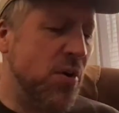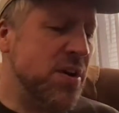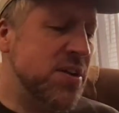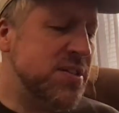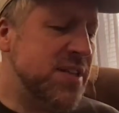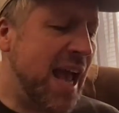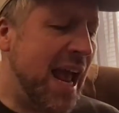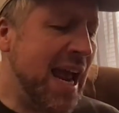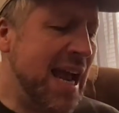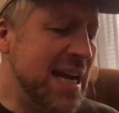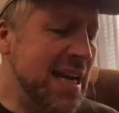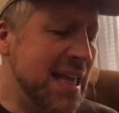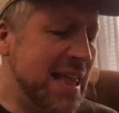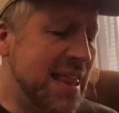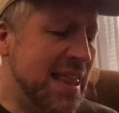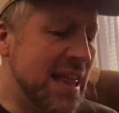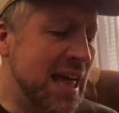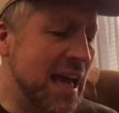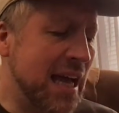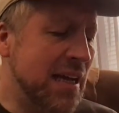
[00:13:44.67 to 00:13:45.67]
you say
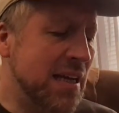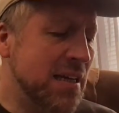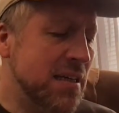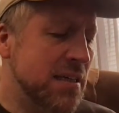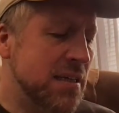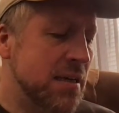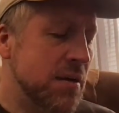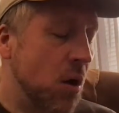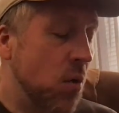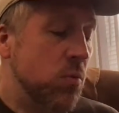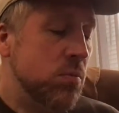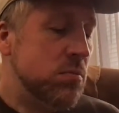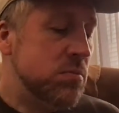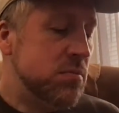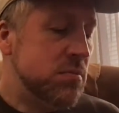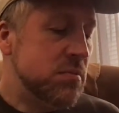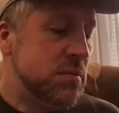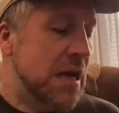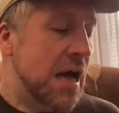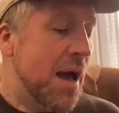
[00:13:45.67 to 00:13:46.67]
anything,
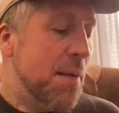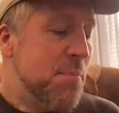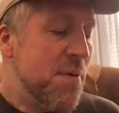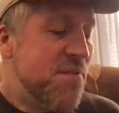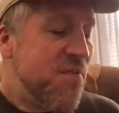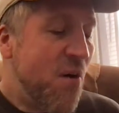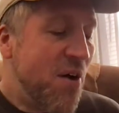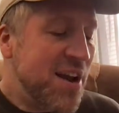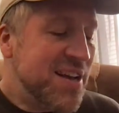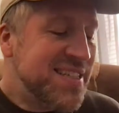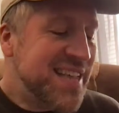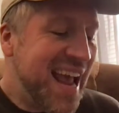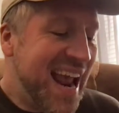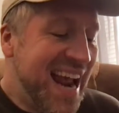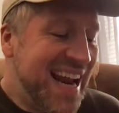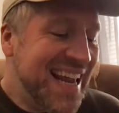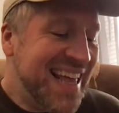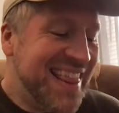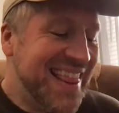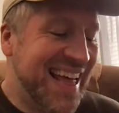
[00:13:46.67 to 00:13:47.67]

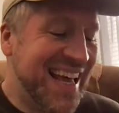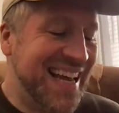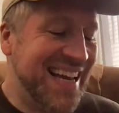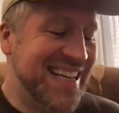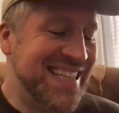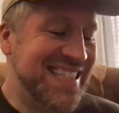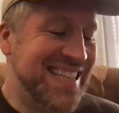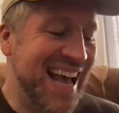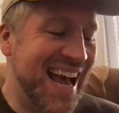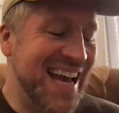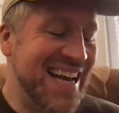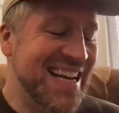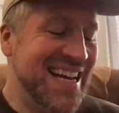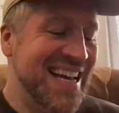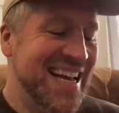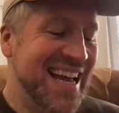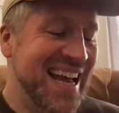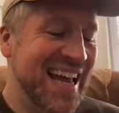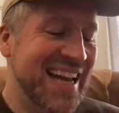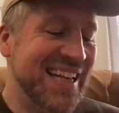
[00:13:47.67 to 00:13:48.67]
he said,
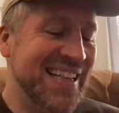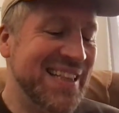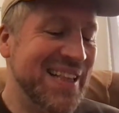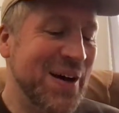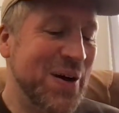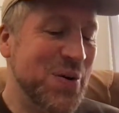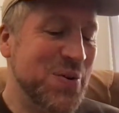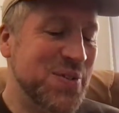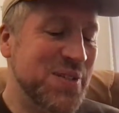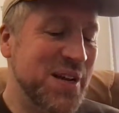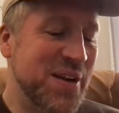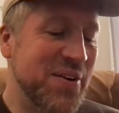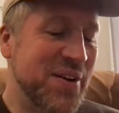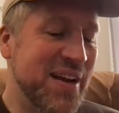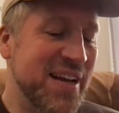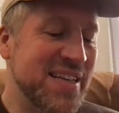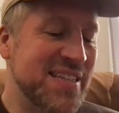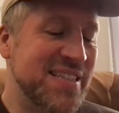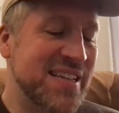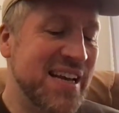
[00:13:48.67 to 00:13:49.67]
in a low,
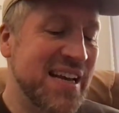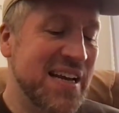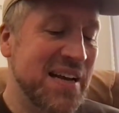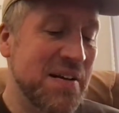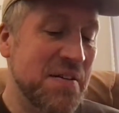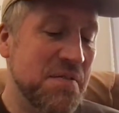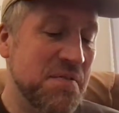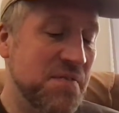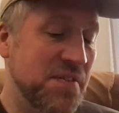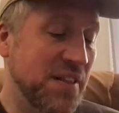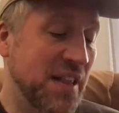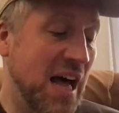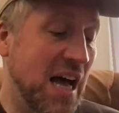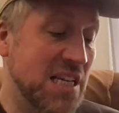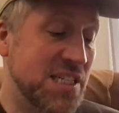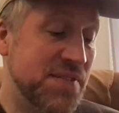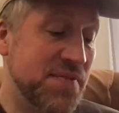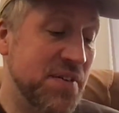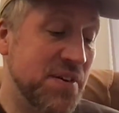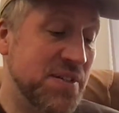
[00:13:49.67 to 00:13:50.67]
serious
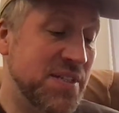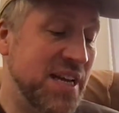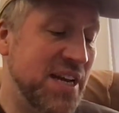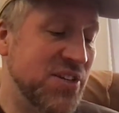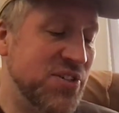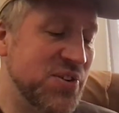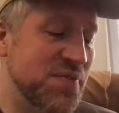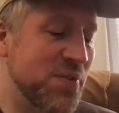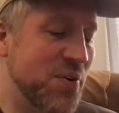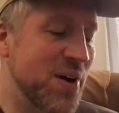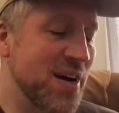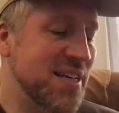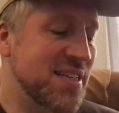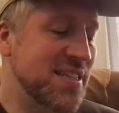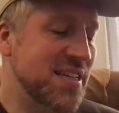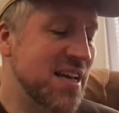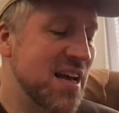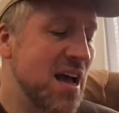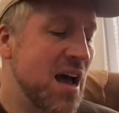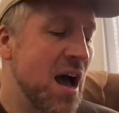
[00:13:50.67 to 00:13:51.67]
philosopher-teacher
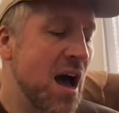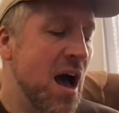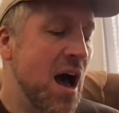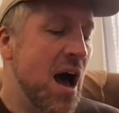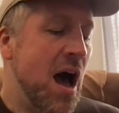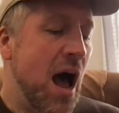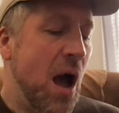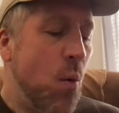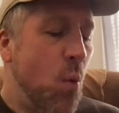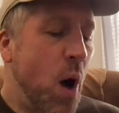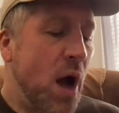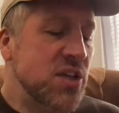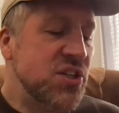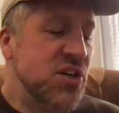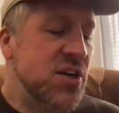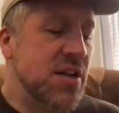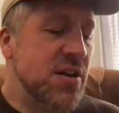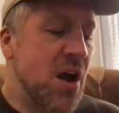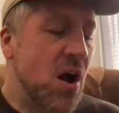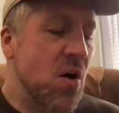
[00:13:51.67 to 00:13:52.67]
voice, I want
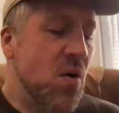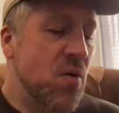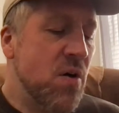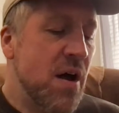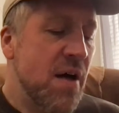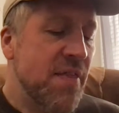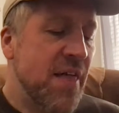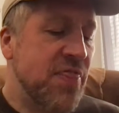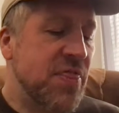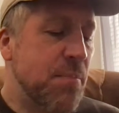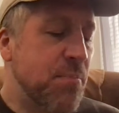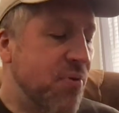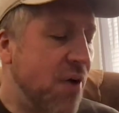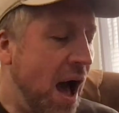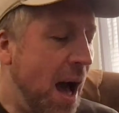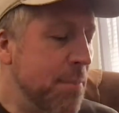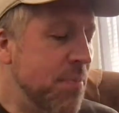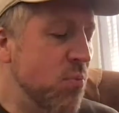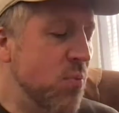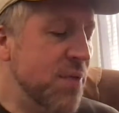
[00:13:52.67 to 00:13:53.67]
you to know that the
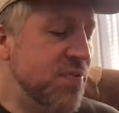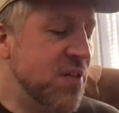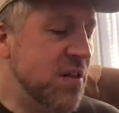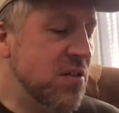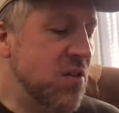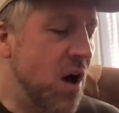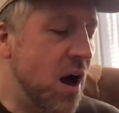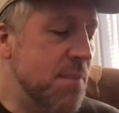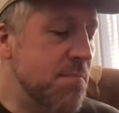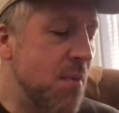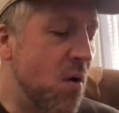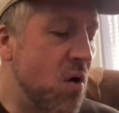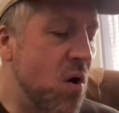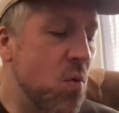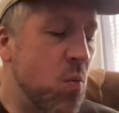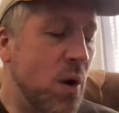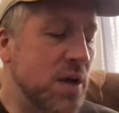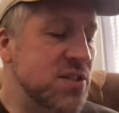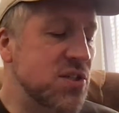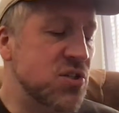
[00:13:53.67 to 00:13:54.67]
problem with the lawnmower
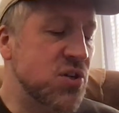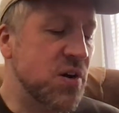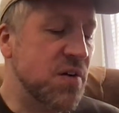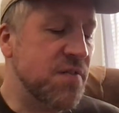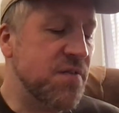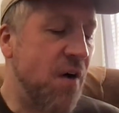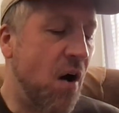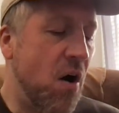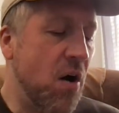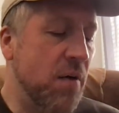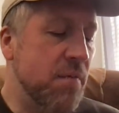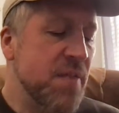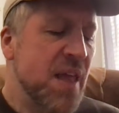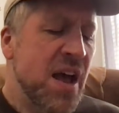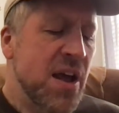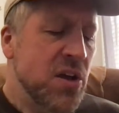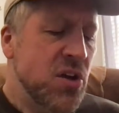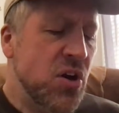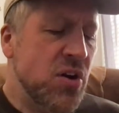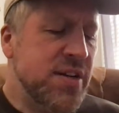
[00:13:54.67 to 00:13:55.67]
wasn't your fault.
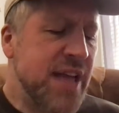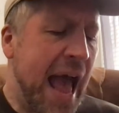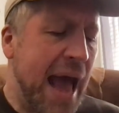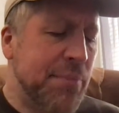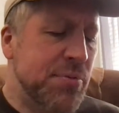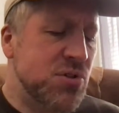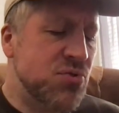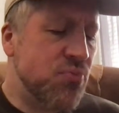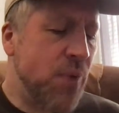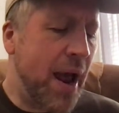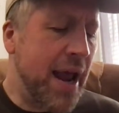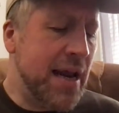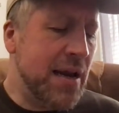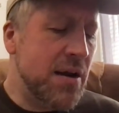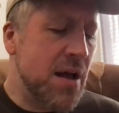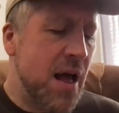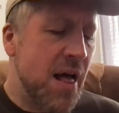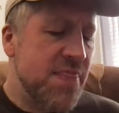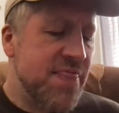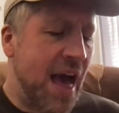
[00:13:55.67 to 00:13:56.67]
Your dad was right,
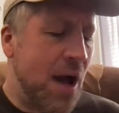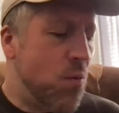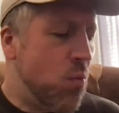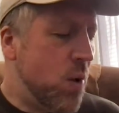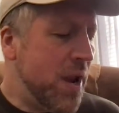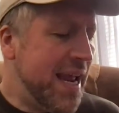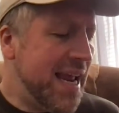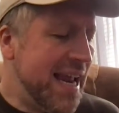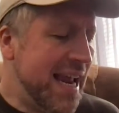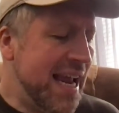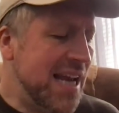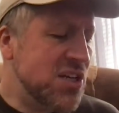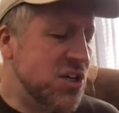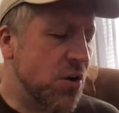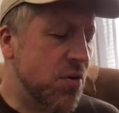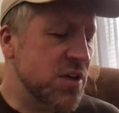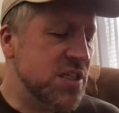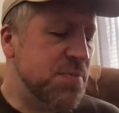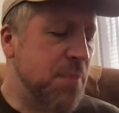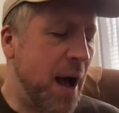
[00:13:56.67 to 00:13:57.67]
that we each are
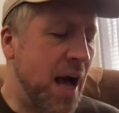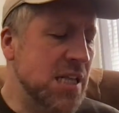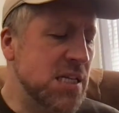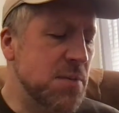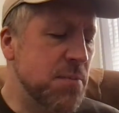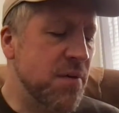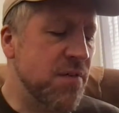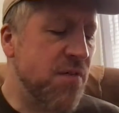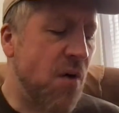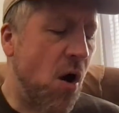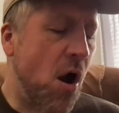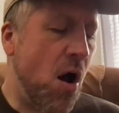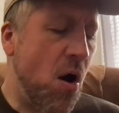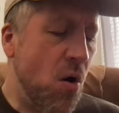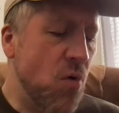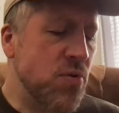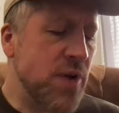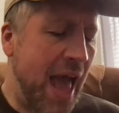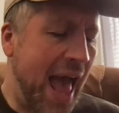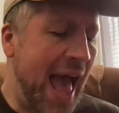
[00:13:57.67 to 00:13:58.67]
responsible for our
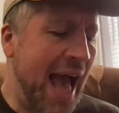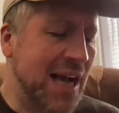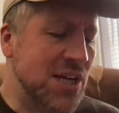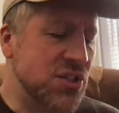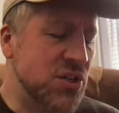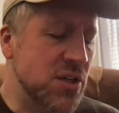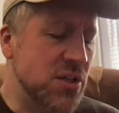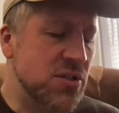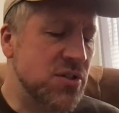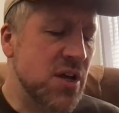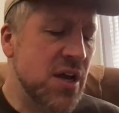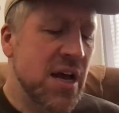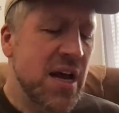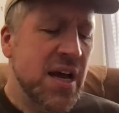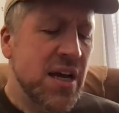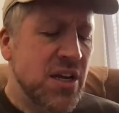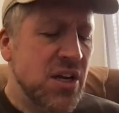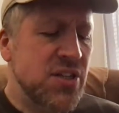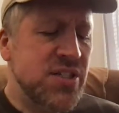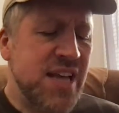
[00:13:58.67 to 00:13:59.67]
own actions.
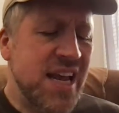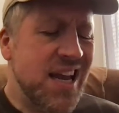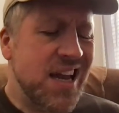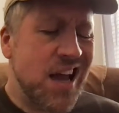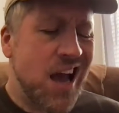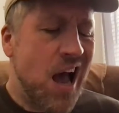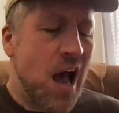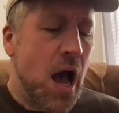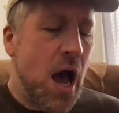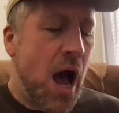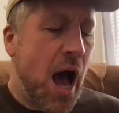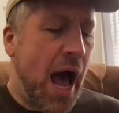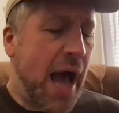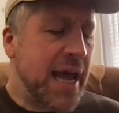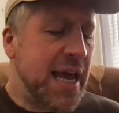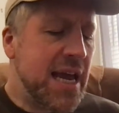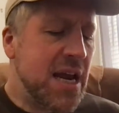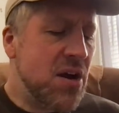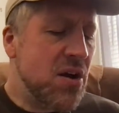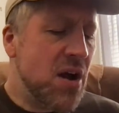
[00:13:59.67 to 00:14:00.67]
You see, I
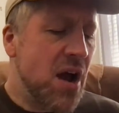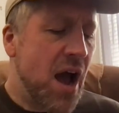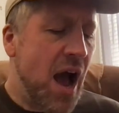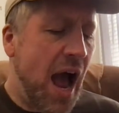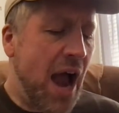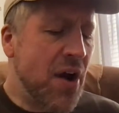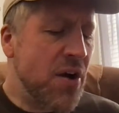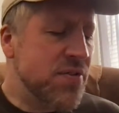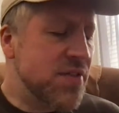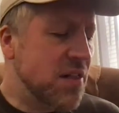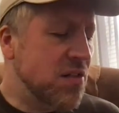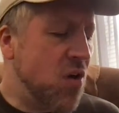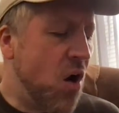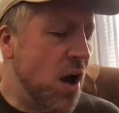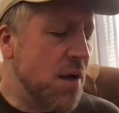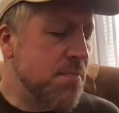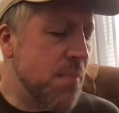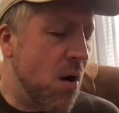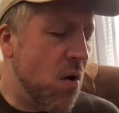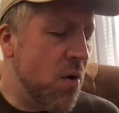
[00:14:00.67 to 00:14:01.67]
heard the
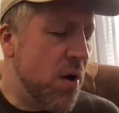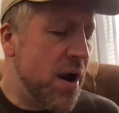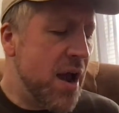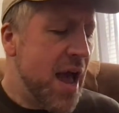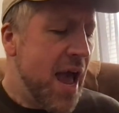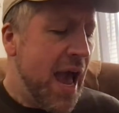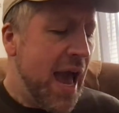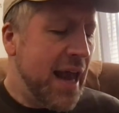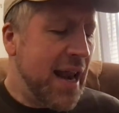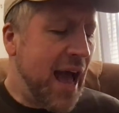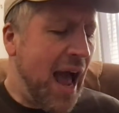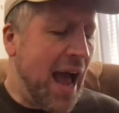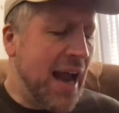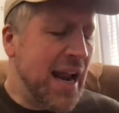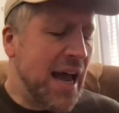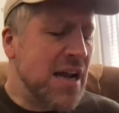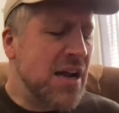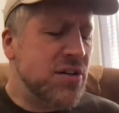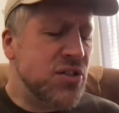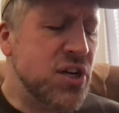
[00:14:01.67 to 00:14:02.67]
lawnmower, and
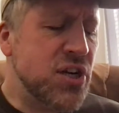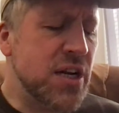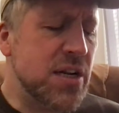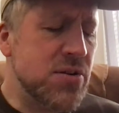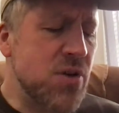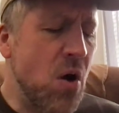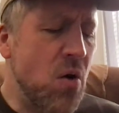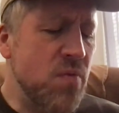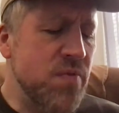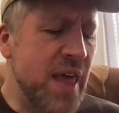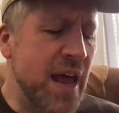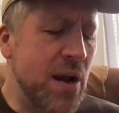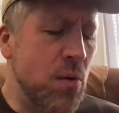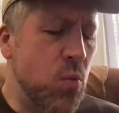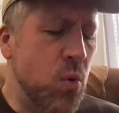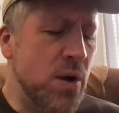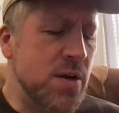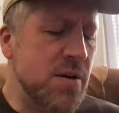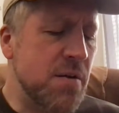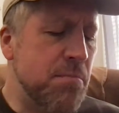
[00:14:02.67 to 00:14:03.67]
I have known that it
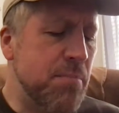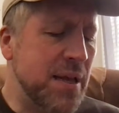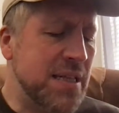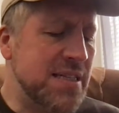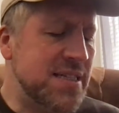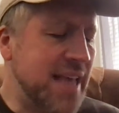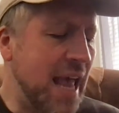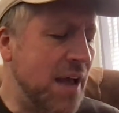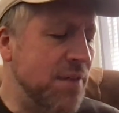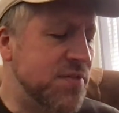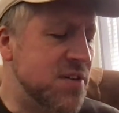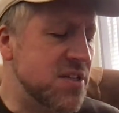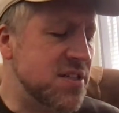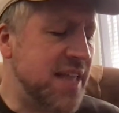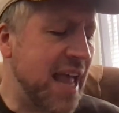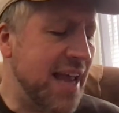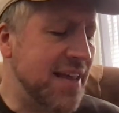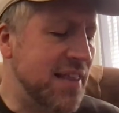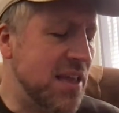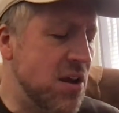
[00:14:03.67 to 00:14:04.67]
wouldn't have been safe to
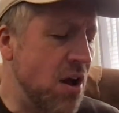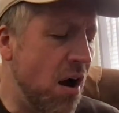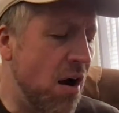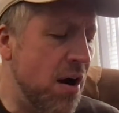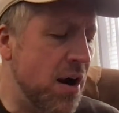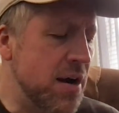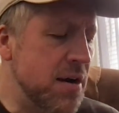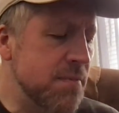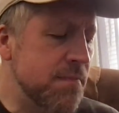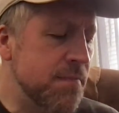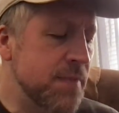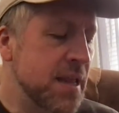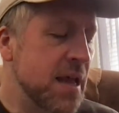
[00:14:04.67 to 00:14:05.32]
stay in the yard.